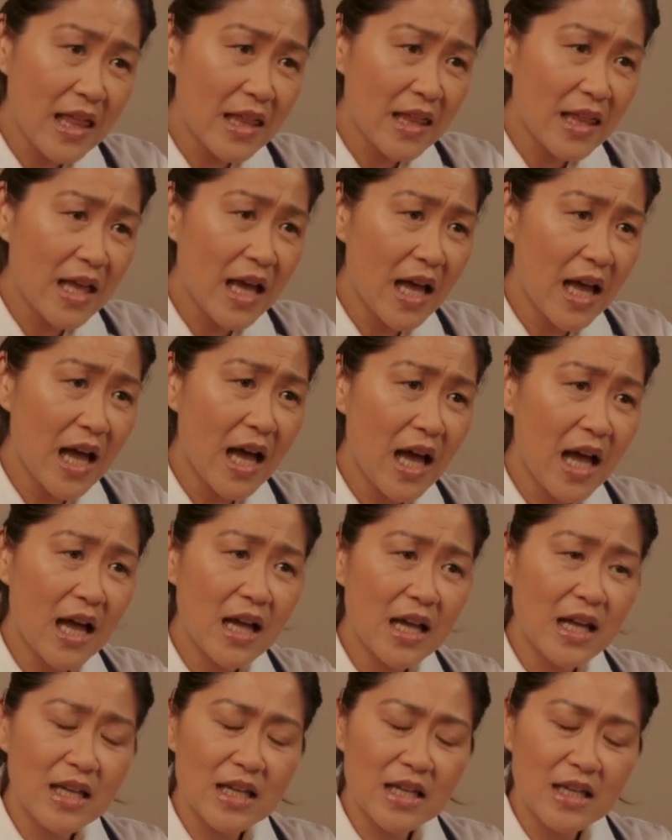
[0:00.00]
from
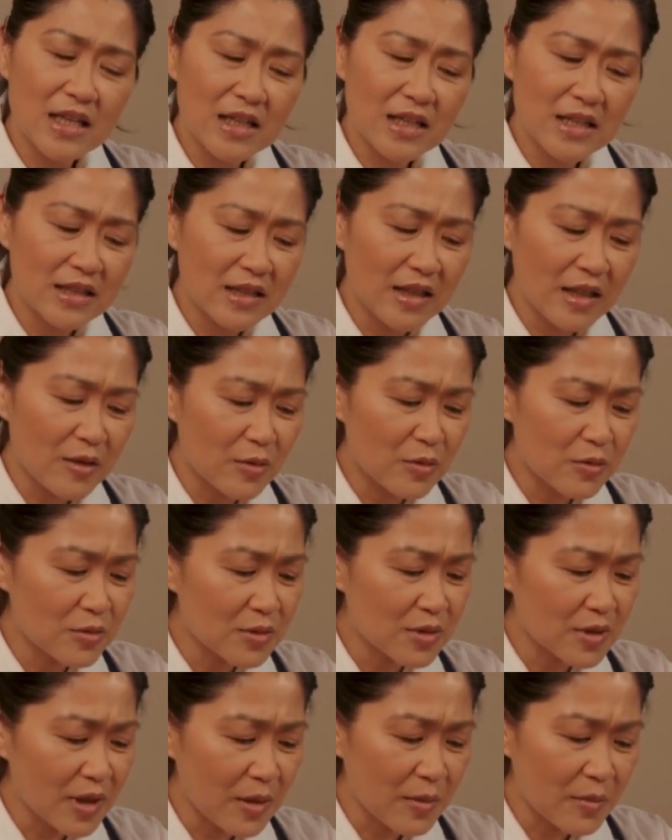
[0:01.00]
any starch that
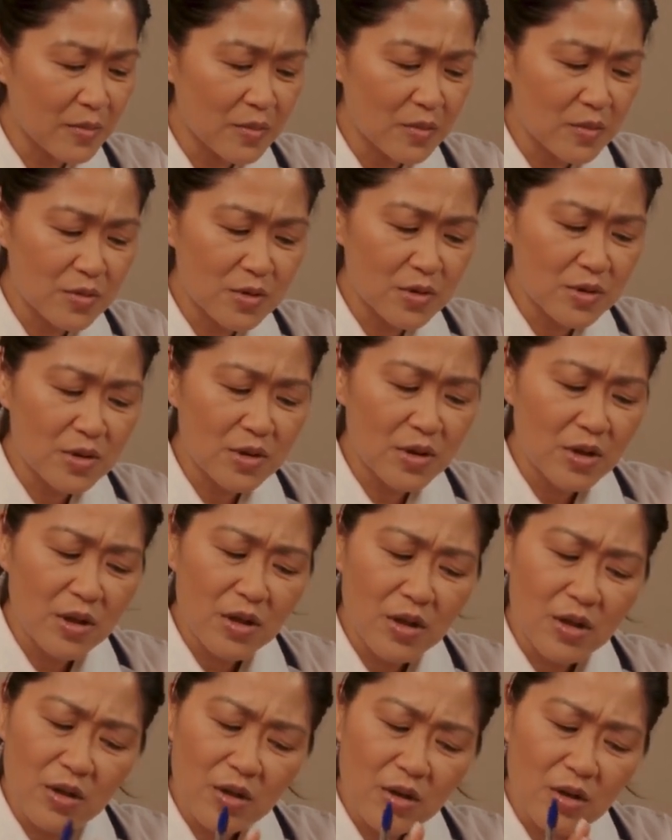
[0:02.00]
you eat
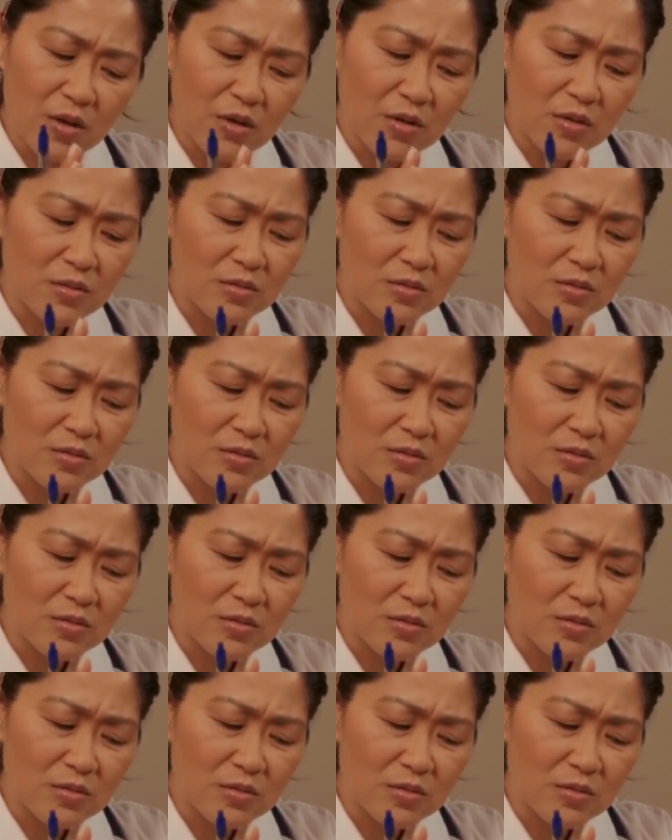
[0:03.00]
later on.